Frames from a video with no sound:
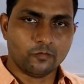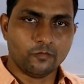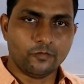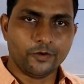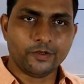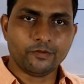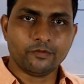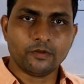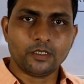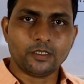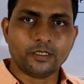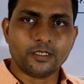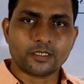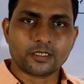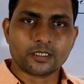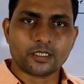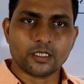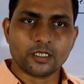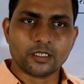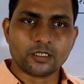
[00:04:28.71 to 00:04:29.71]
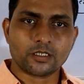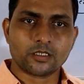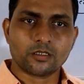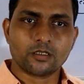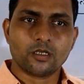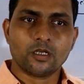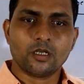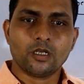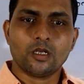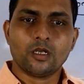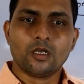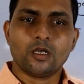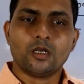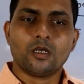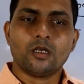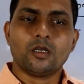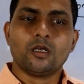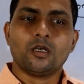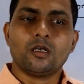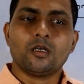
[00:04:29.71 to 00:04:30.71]
We will discuss
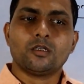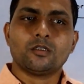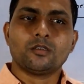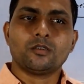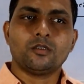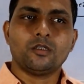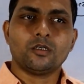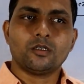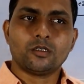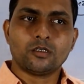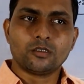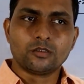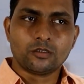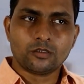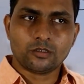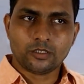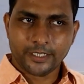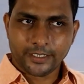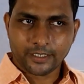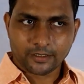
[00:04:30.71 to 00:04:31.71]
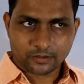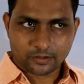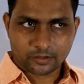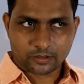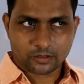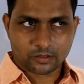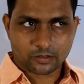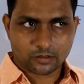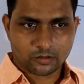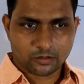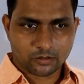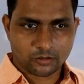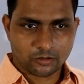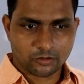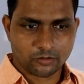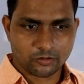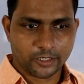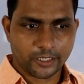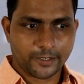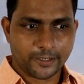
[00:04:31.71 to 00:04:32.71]
the things
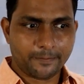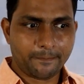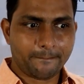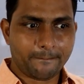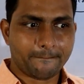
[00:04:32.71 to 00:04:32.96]
today.